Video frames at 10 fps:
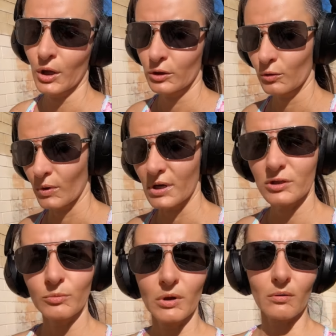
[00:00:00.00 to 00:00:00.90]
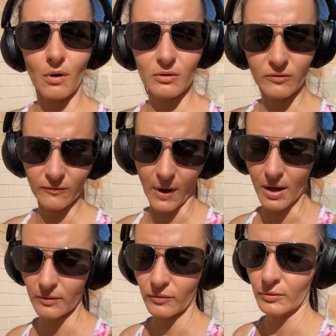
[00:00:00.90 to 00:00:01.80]
You want it to be around
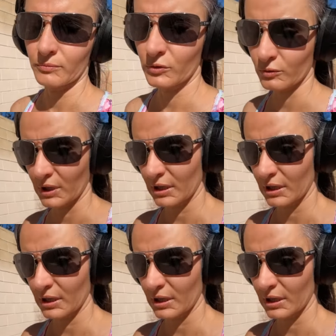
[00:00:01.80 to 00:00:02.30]
5. 3